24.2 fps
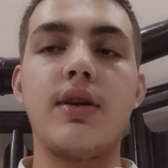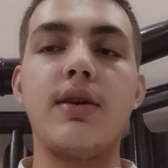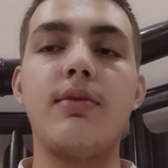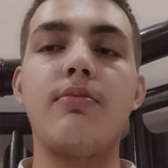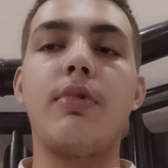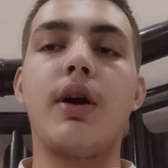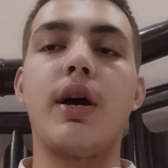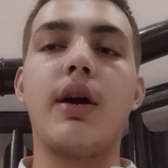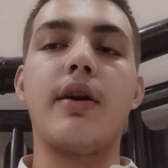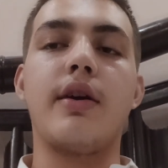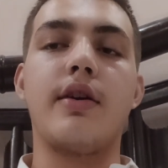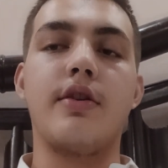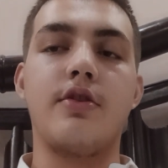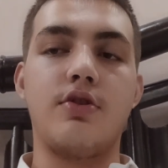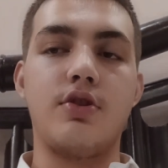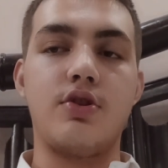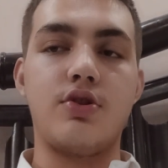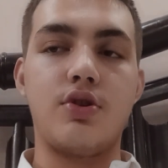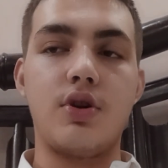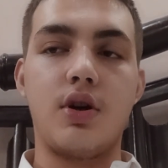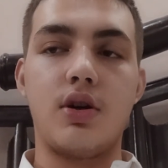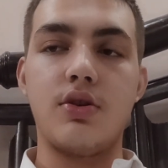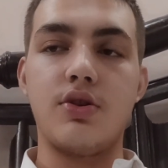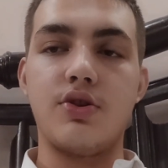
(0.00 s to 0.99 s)
by
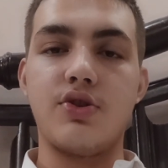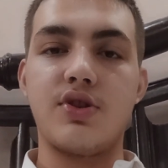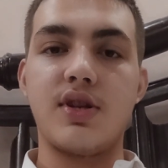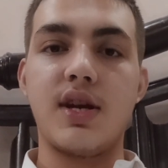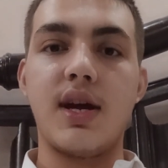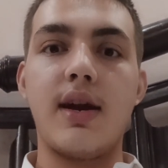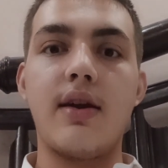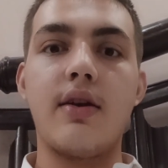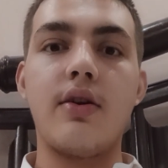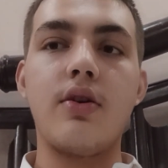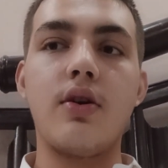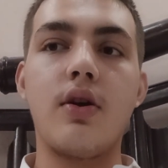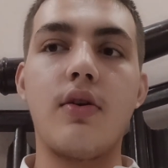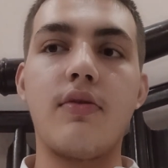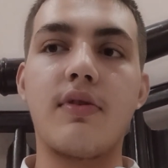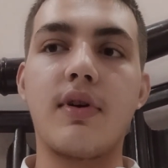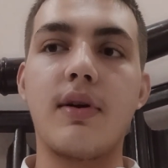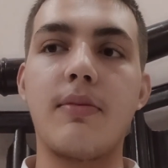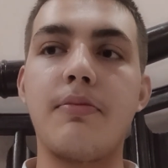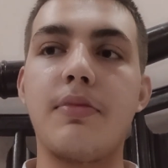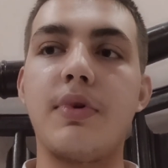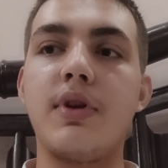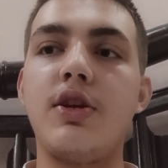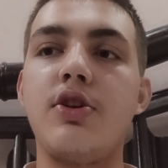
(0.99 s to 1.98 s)
$100. Error of
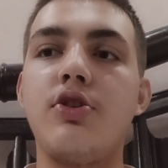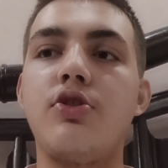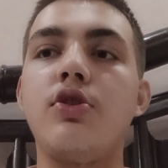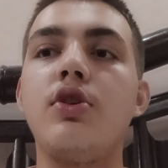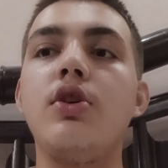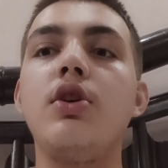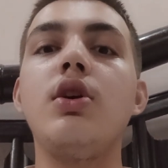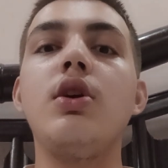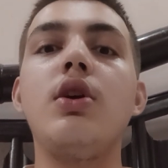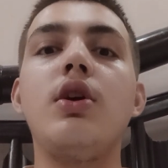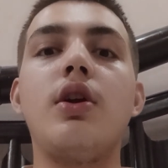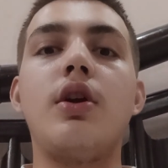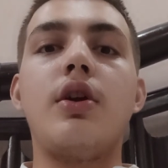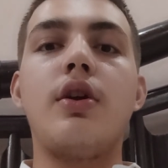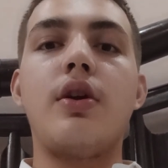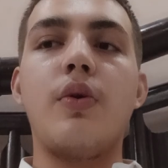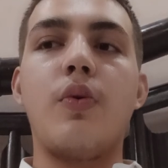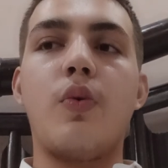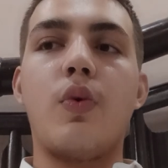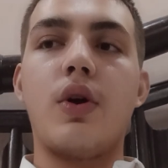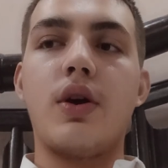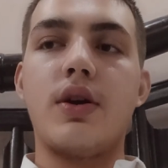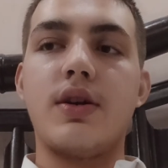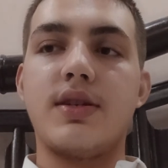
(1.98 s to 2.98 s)
complete
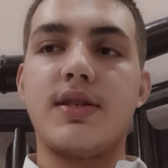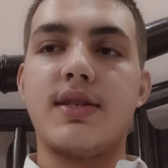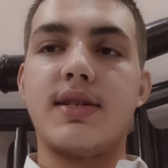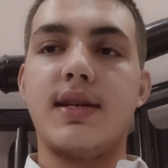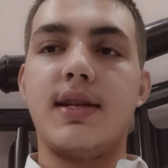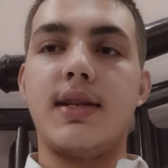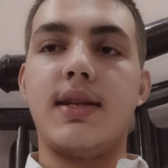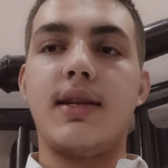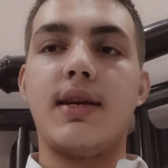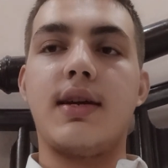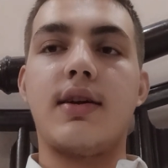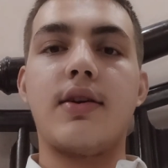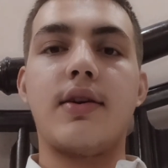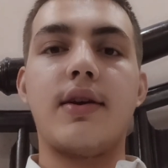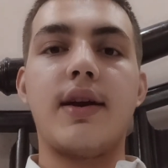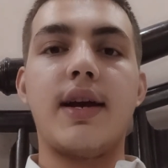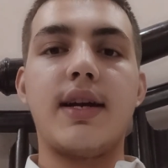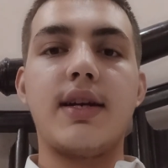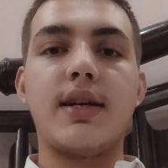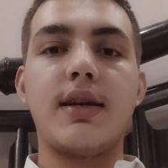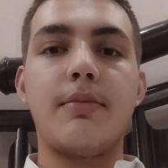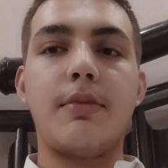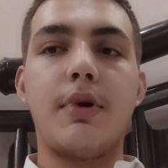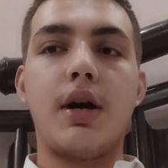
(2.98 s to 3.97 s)
reversal: the
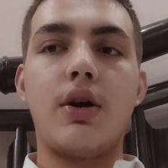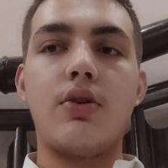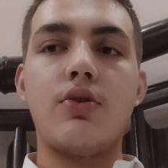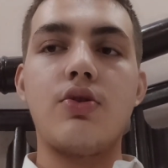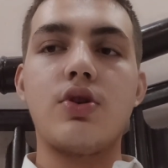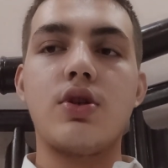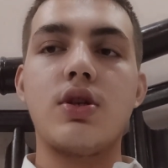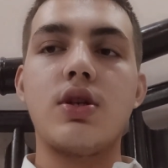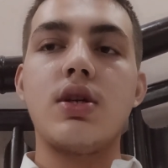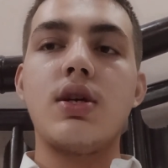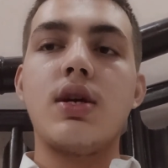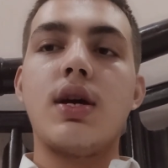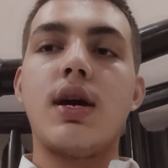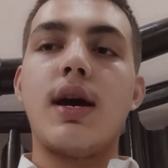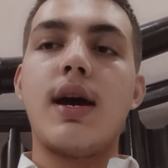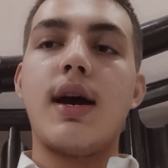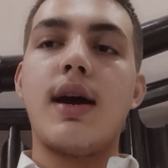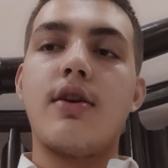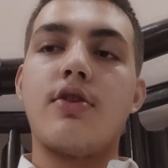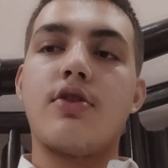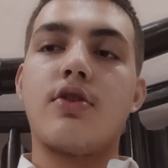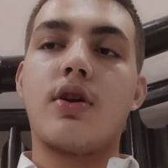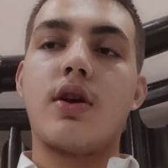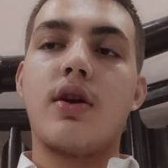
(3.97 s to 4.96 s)
correct amount
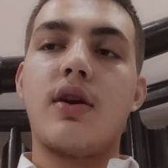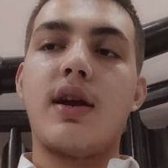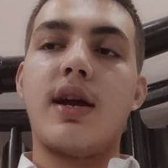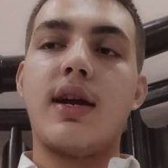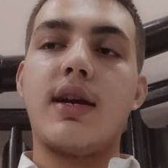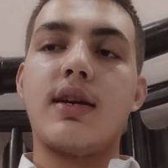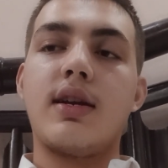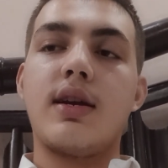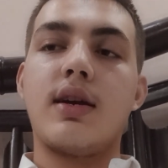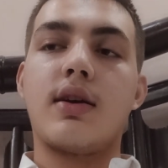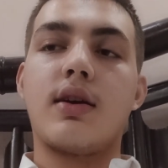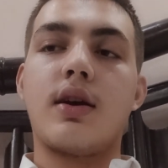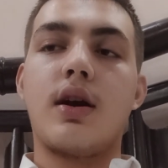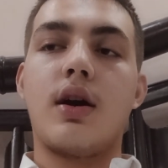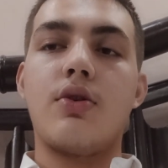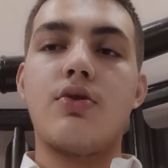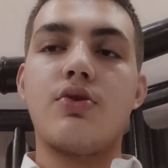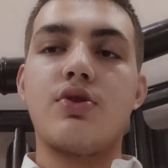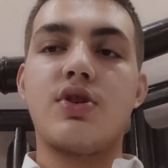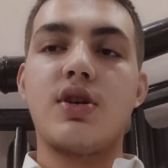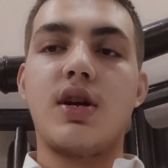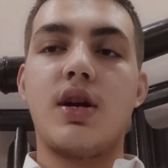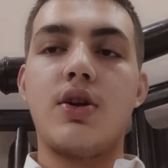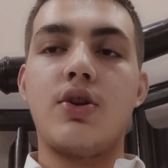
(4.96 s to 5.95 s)
and correct
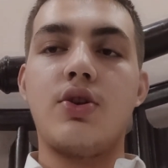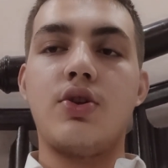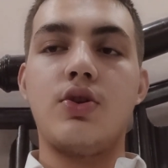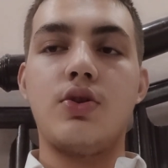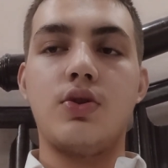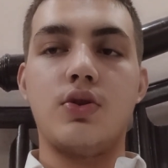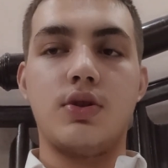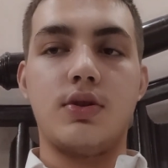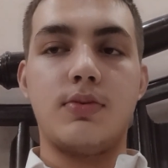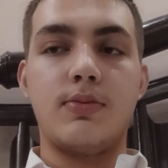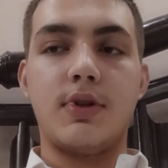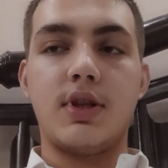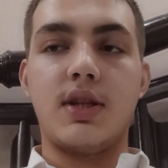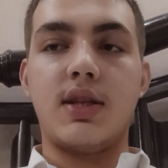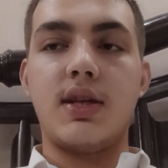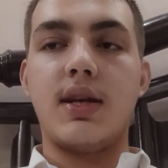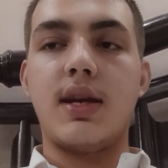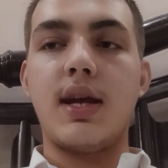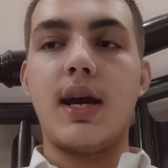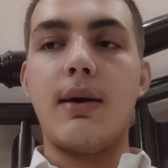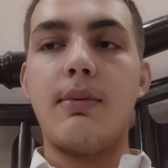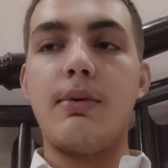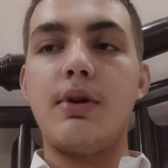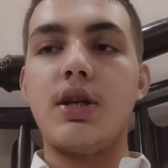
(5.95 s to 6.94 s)
accounts are used but the
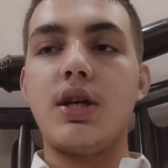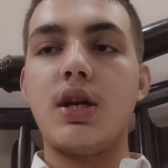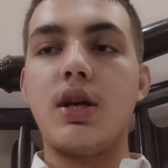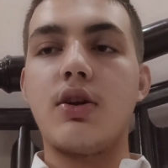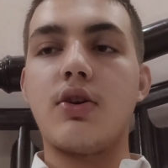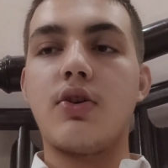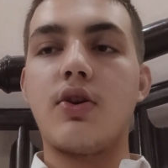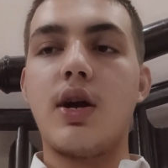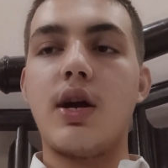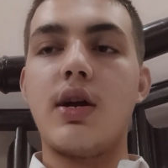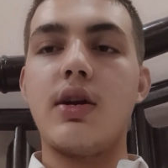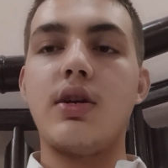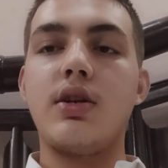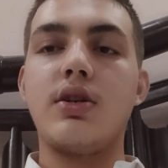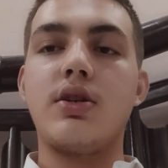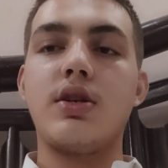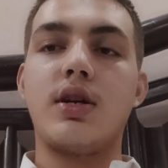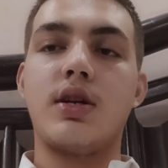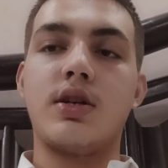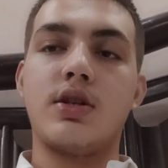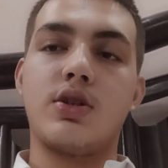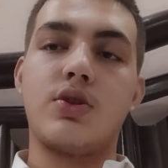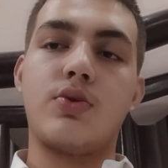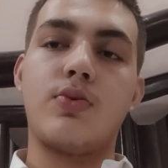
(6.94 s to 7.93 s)
debit and credit
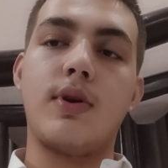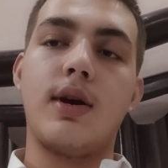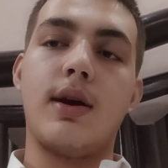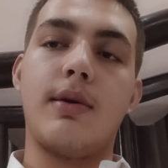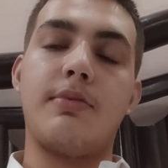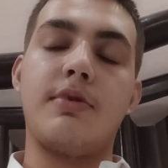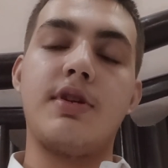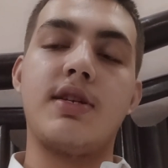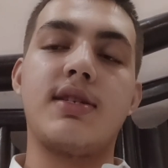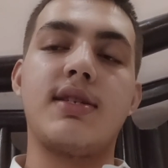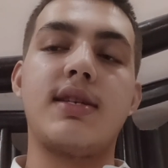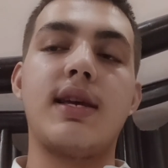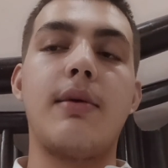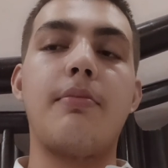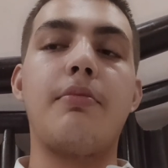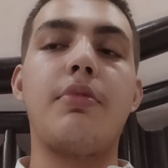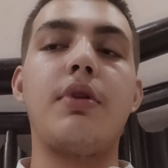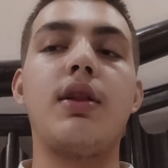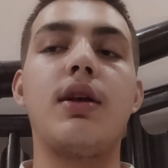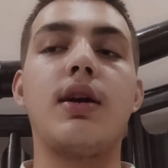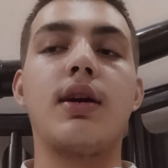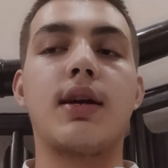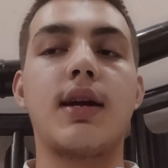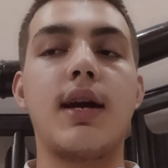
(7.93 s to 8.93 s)
are swapped.
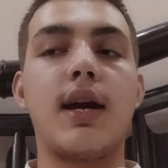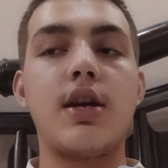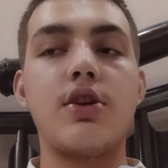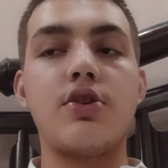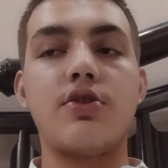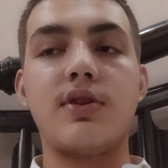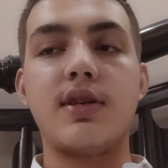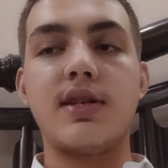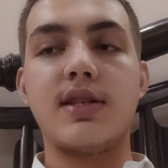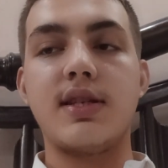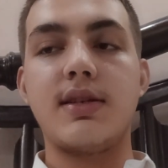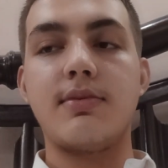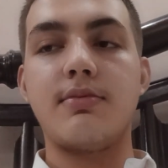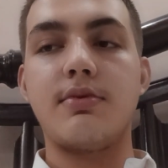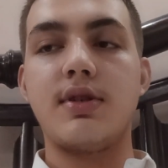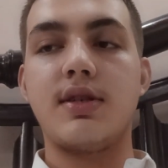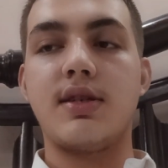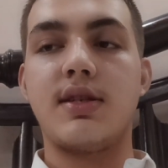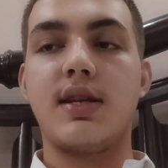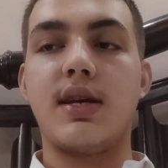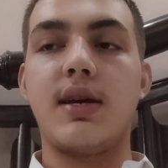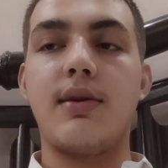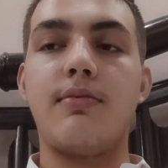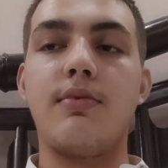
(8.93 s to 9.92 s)
Example: a cash receipt is
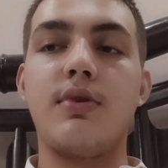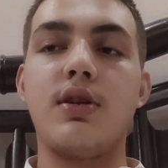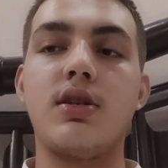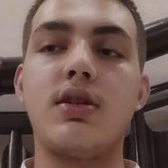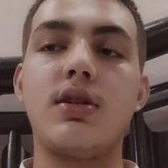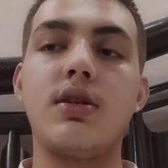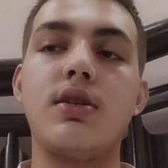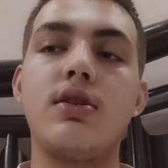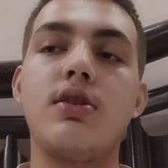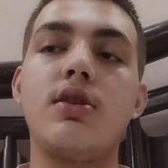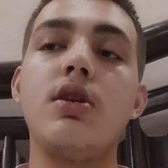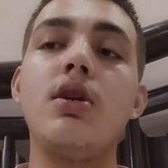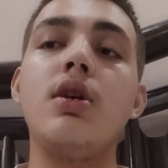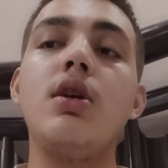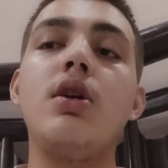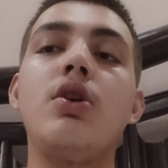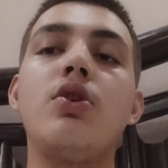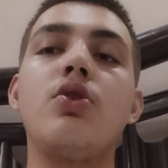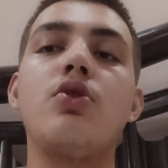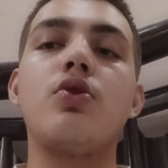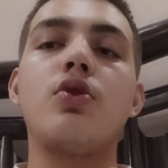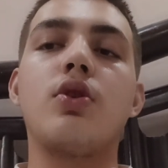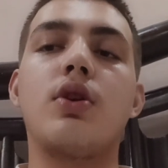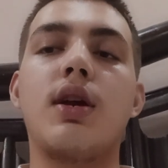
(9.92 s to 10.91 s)
debited
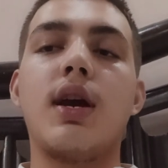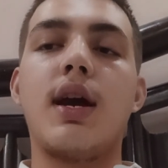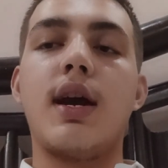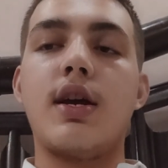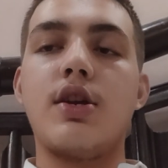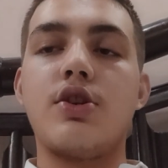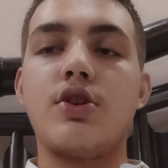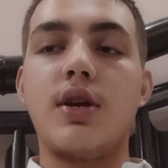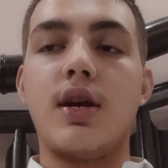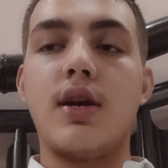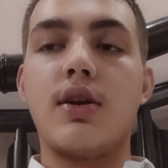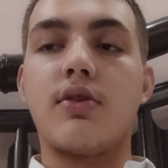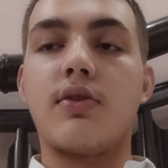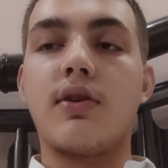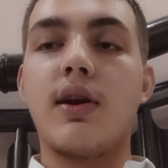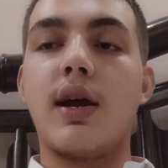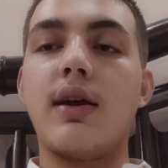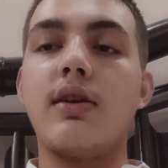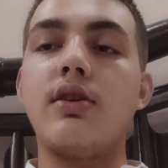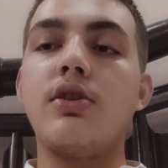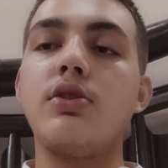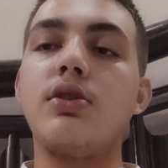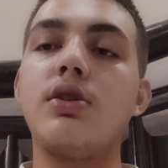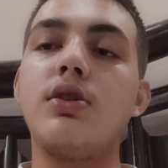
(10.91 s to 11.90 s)
to cash and
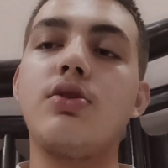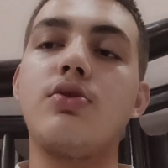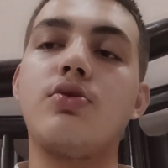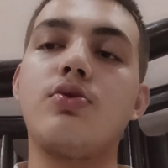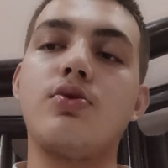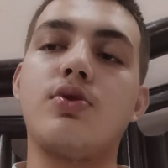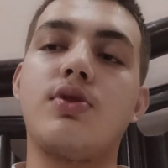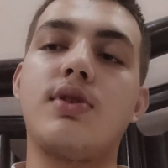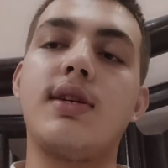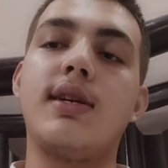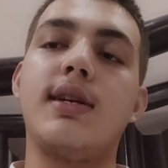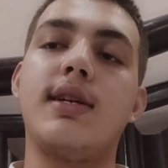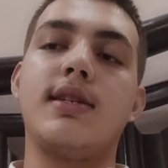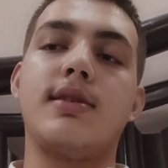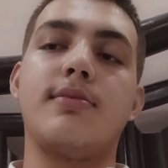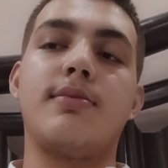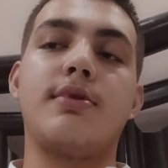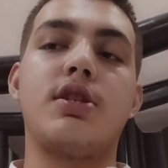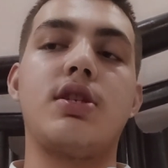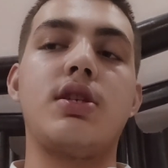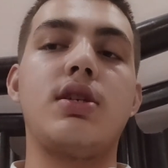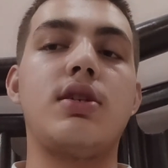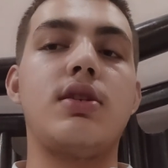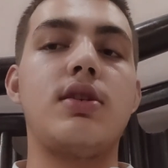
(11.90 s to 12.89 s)
credited to sales
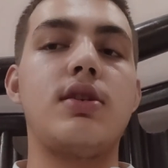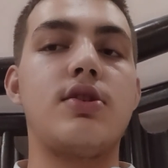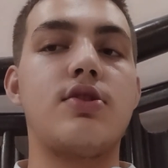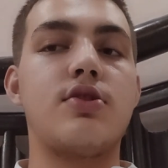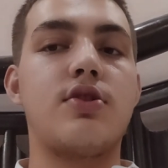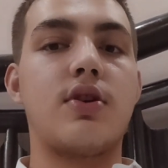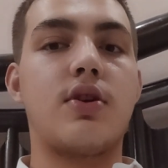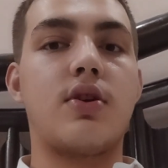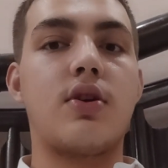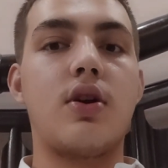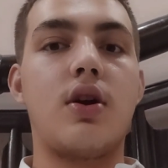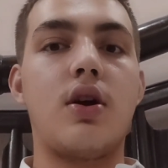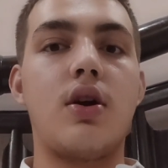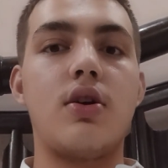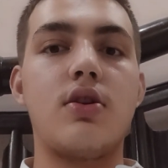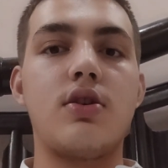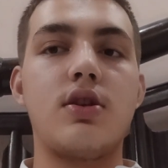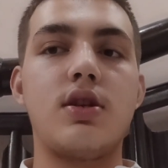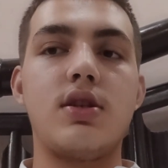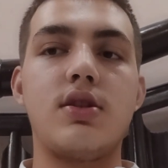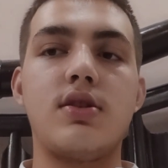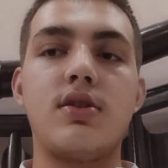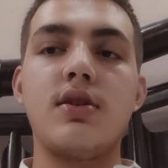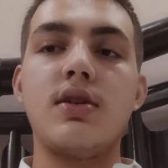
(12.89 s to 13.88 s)
but it is
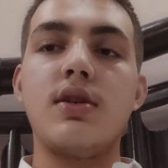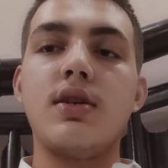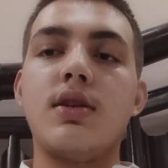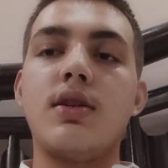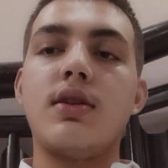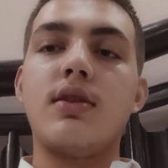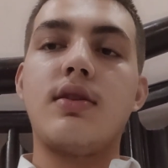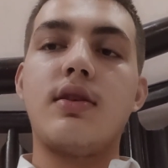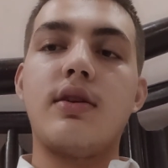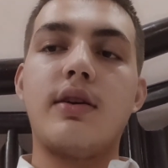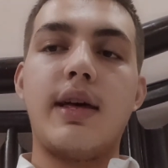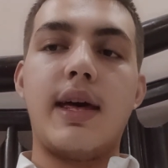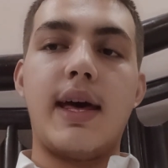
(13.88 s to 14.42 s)
recorded the